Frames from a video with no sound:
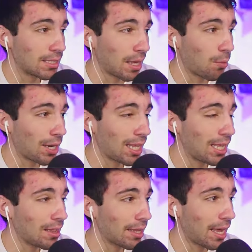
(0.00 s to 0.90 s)
is that when
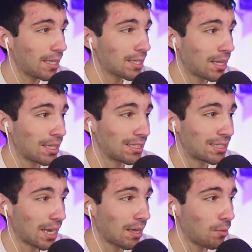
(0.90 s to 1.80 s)
he lands on this
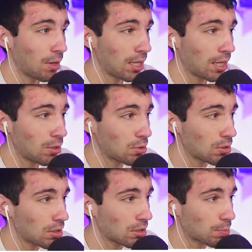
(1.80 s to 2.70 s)
second one, he
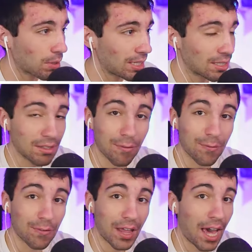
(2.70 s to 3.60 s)
usually just places a
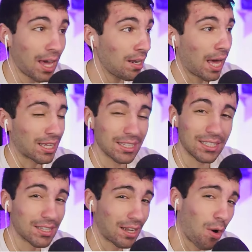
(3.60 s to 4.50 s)
flat, and because
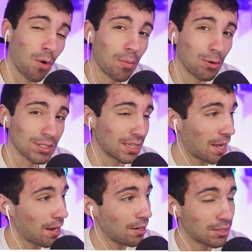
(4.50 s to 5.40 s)
he's like almost
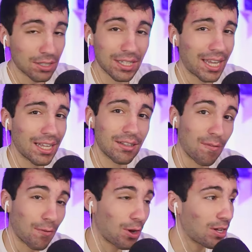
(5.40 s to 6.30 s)
there, just in case he
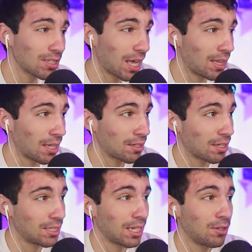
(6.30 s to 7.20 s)
falls, and then
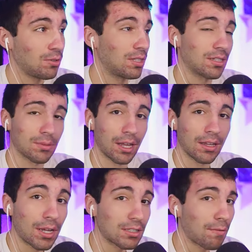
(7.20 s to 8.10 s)
continues this way.
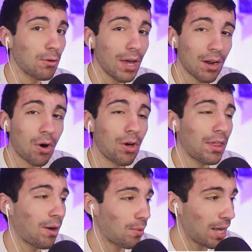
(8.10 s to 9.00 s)
Because if you get all
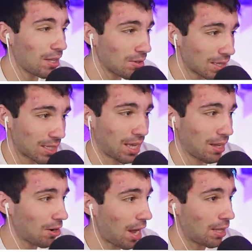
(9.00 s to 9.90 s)
that way and you get to
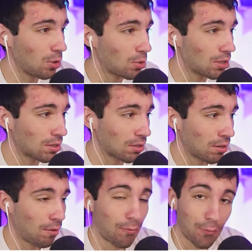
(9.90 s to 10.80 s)
here and you just
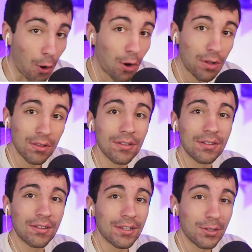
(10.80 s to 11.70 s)
fall,
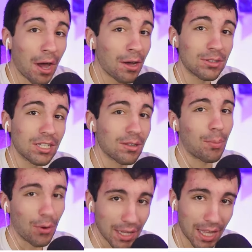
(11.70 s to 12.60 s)
you know how
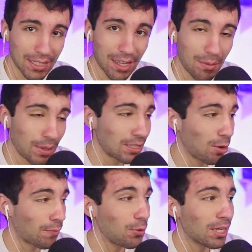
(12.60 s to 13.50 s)
disappointing that's going to be.
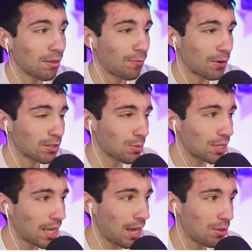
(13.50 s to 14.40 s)
So if you get the first
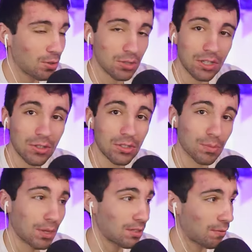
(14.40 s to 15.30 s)
one down, usually you
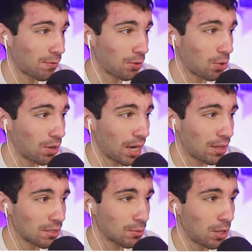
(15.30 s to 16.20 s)
just place a floor
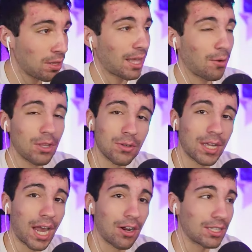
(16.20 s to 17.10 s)
on this one. That way you
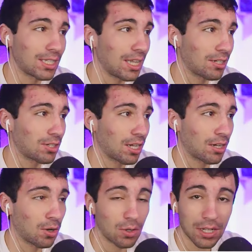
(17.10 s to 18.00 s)
guarantee that you're going to
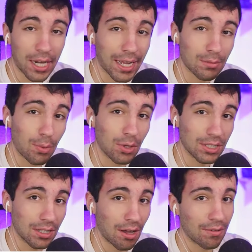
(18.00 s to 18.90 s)
go to the next
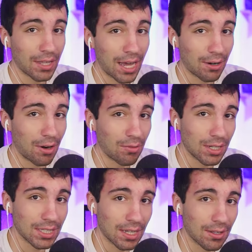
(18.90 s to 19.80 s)
portion of the high ground
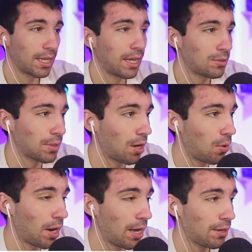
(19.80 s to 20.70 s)
retake. Then as we
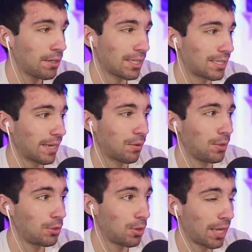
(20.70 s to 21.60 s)
go on, the second
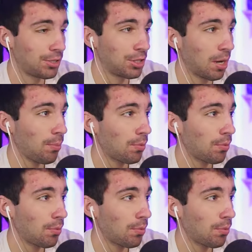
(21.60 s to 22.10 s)
we do that jump,